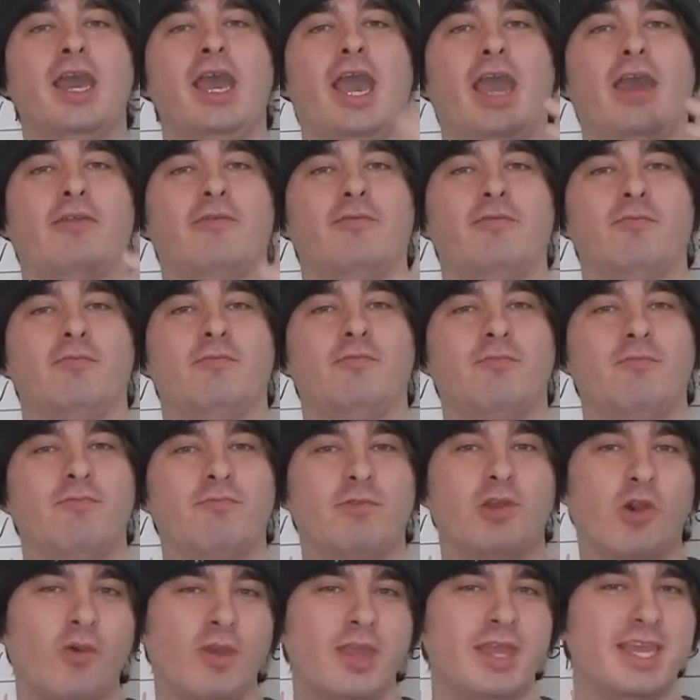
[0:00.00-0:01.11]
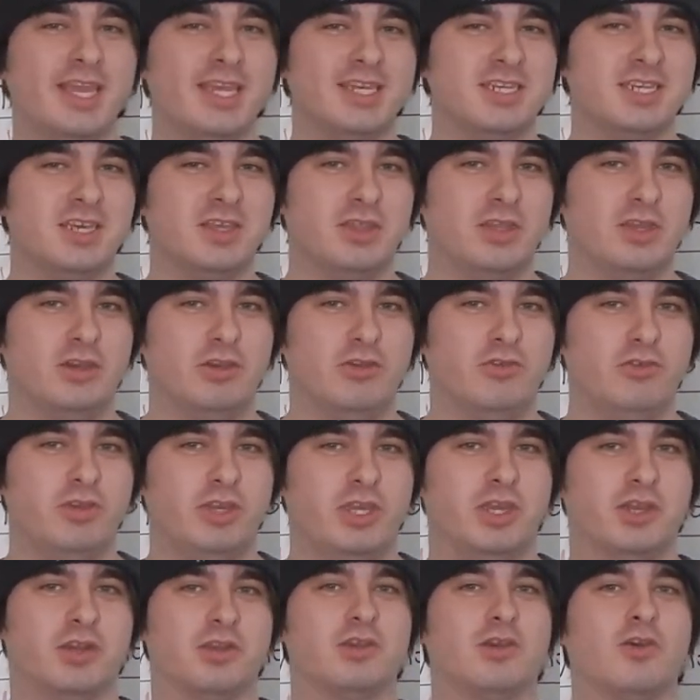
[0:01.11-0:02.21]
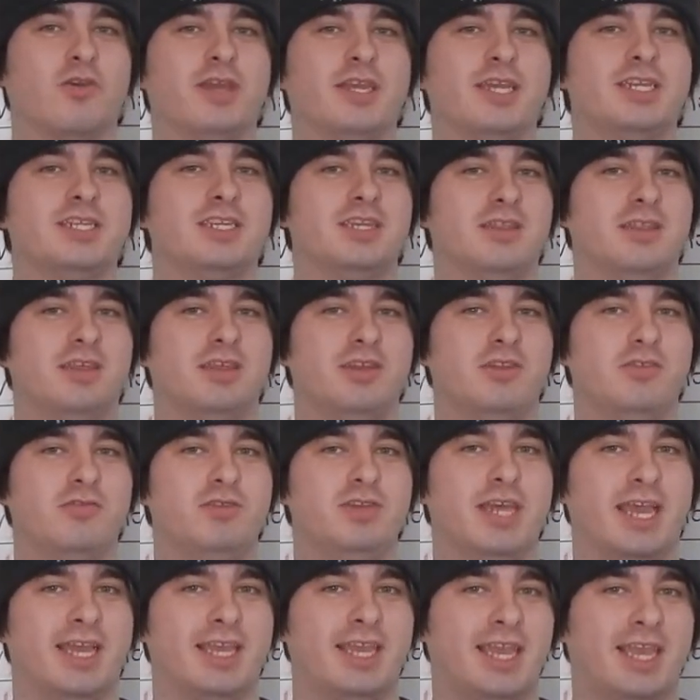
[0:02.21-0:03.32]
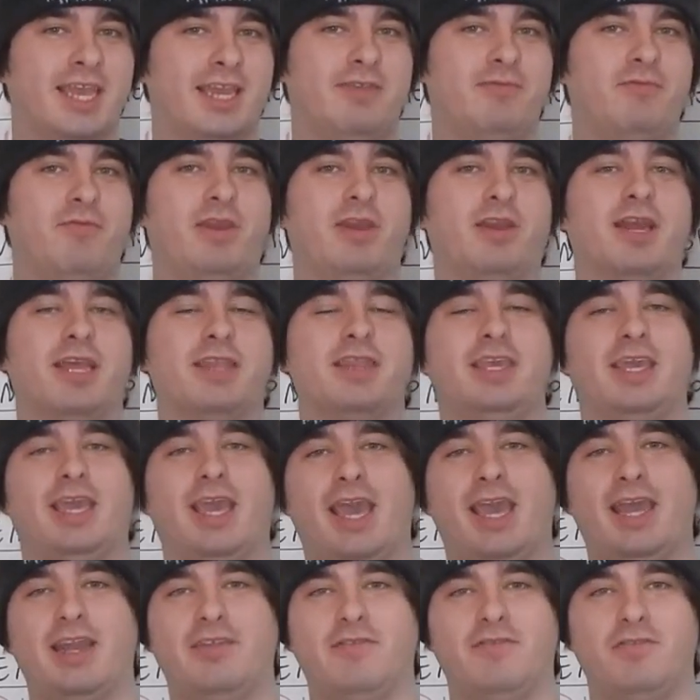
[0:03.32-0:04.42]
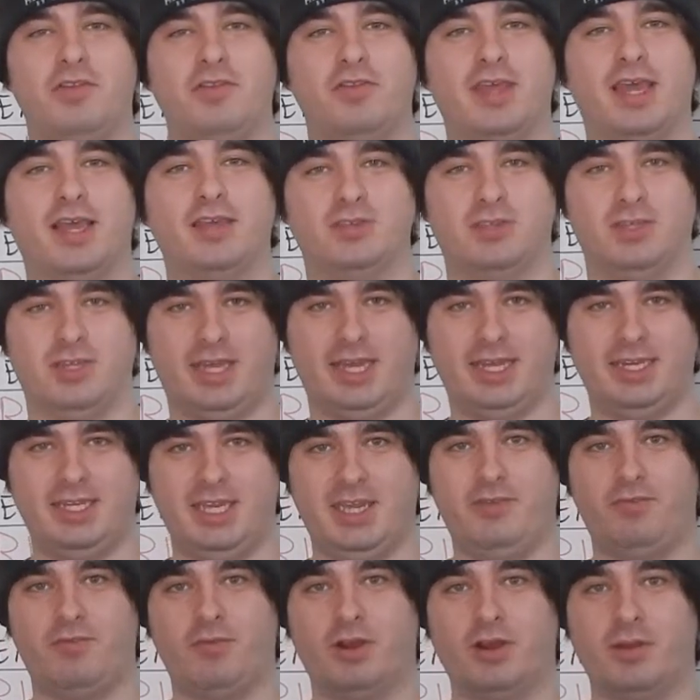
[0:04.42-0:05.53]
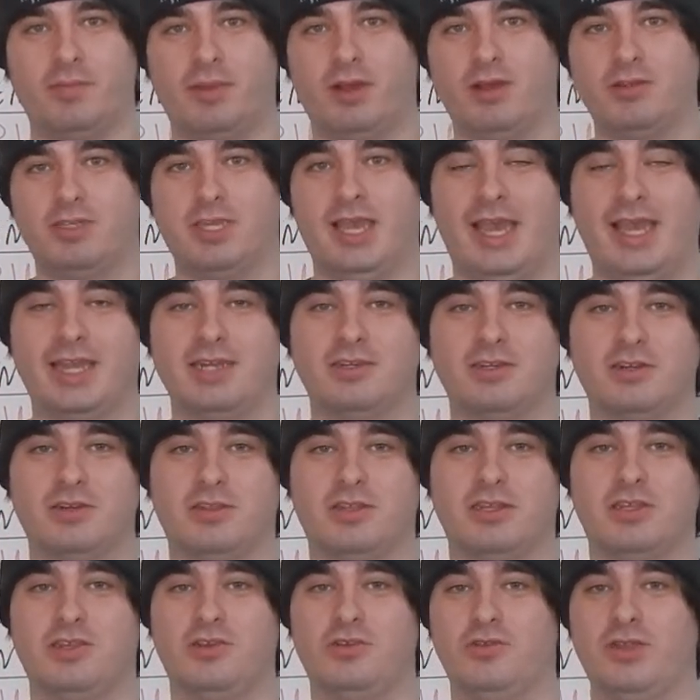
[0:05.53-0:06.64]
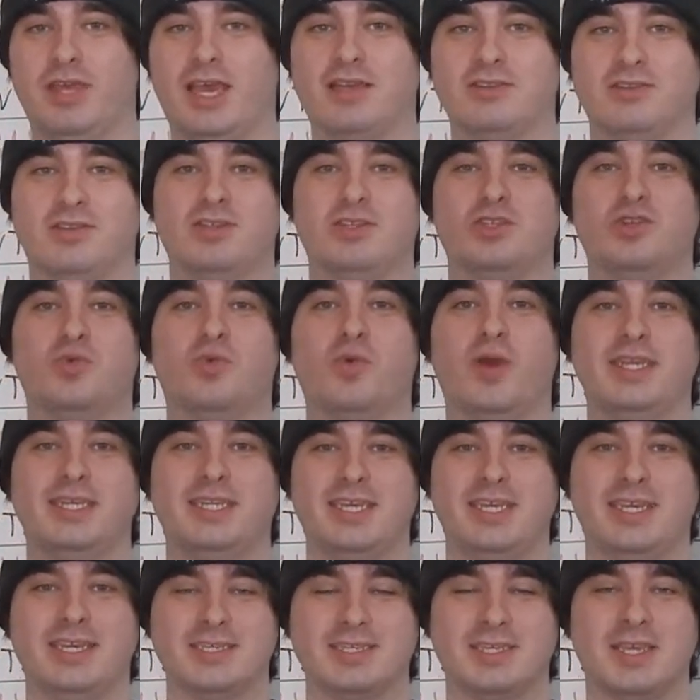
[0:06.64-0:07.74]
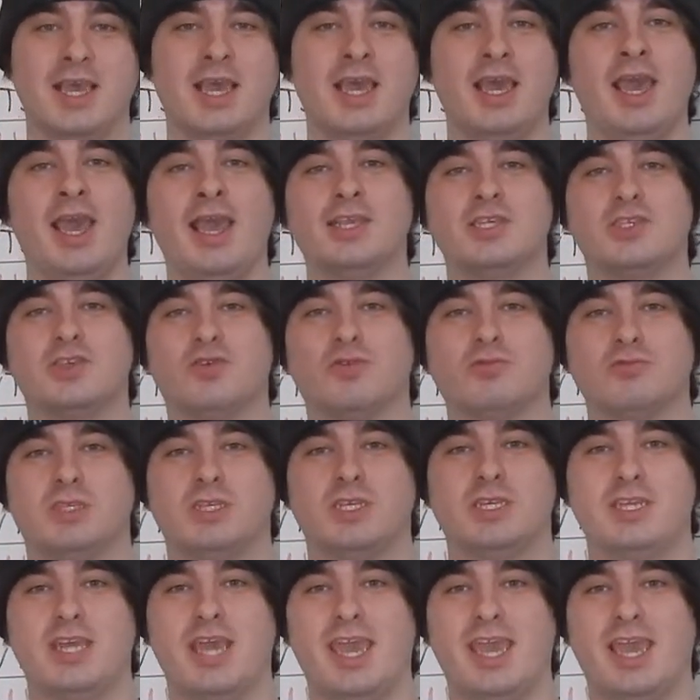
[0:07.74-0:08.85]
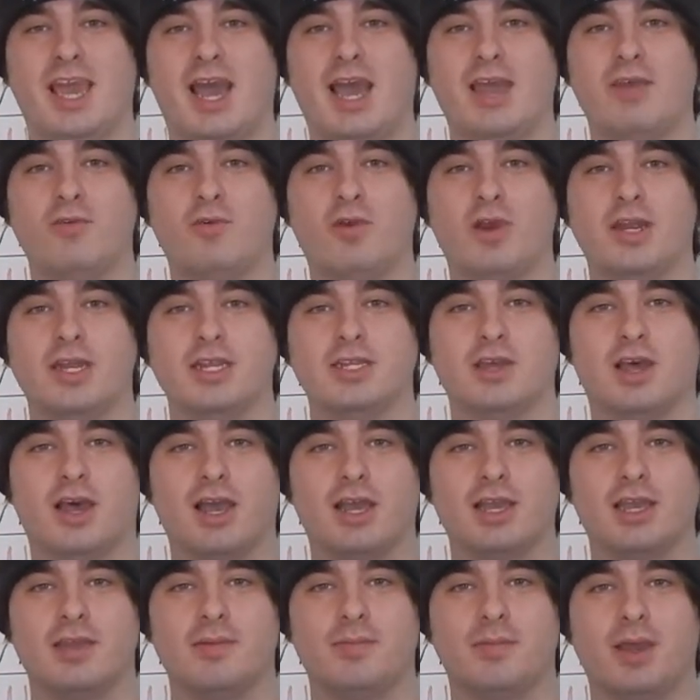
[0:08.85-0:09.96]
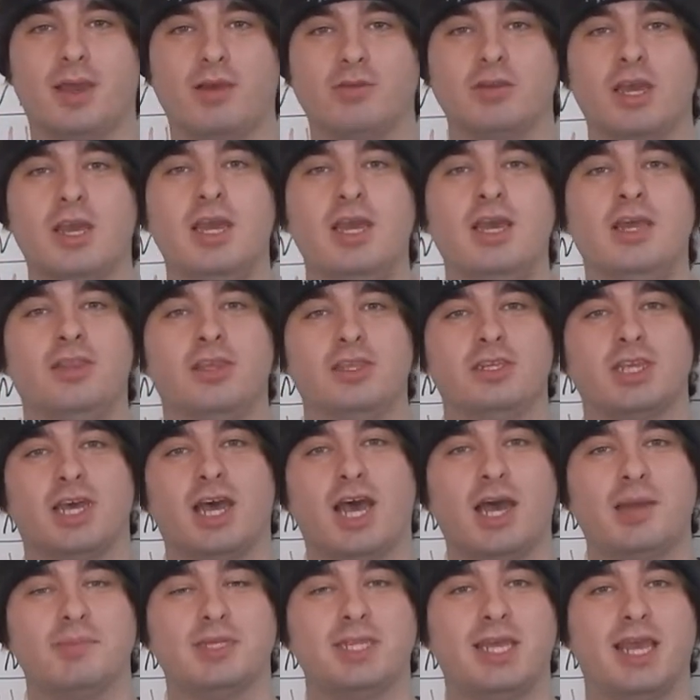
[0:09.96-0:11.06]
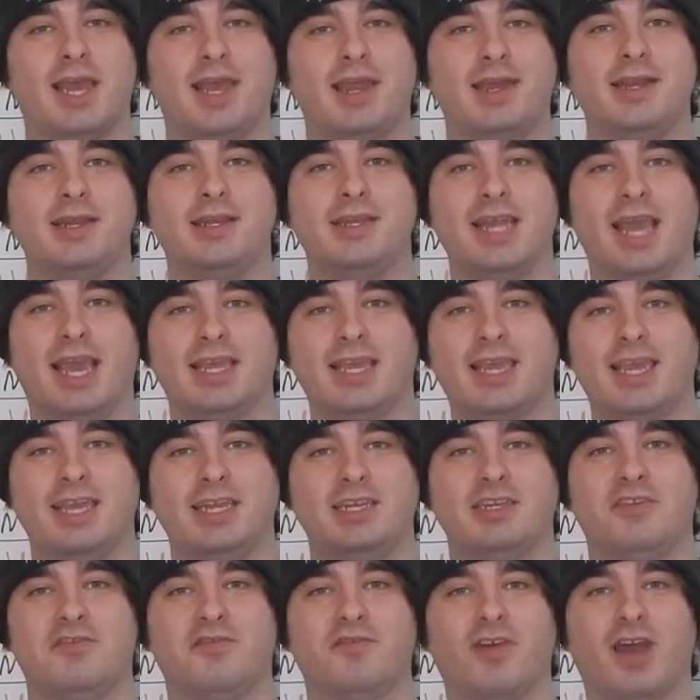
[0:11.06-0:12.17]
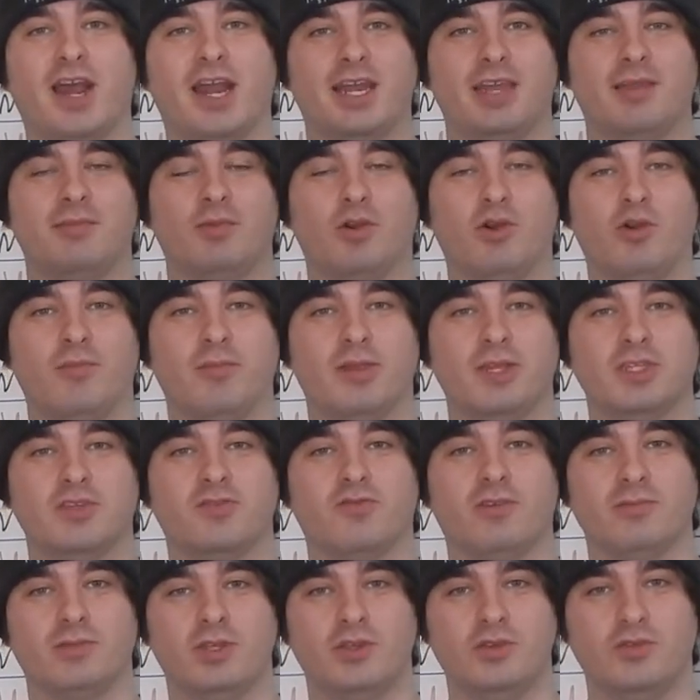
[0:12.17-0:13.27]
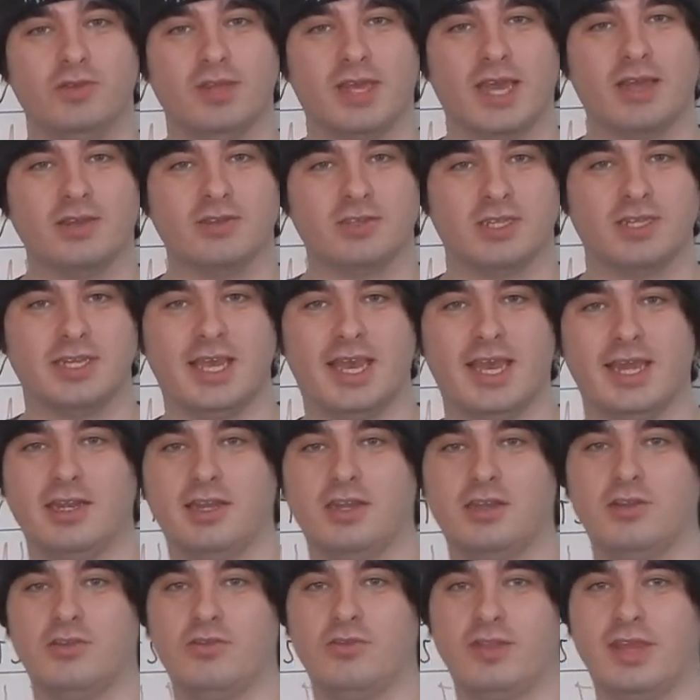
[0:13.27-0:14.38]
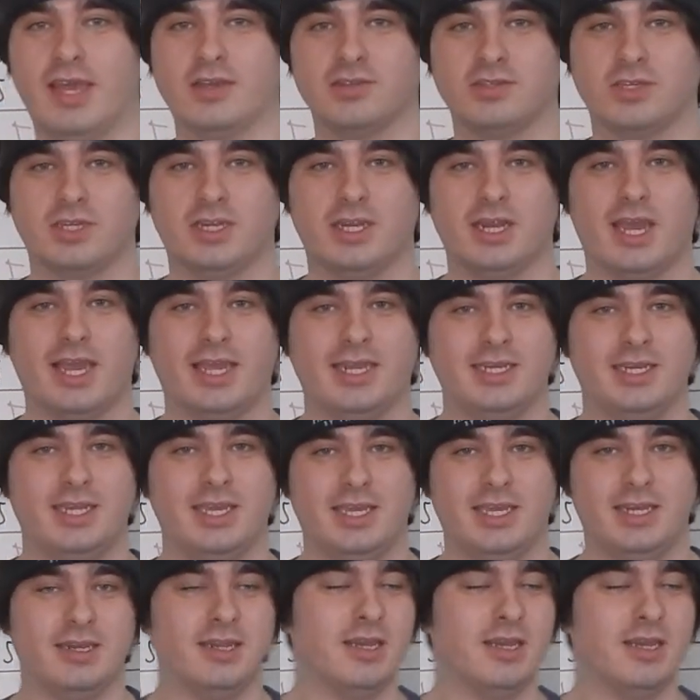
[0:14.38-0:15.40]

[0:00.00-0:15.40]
And going into the new year, going into the new decade, we are at the end of 2019. We're about to enter the 2020s. So today I want to talk about the top 10 decade-defining moments from 2010 to 2019.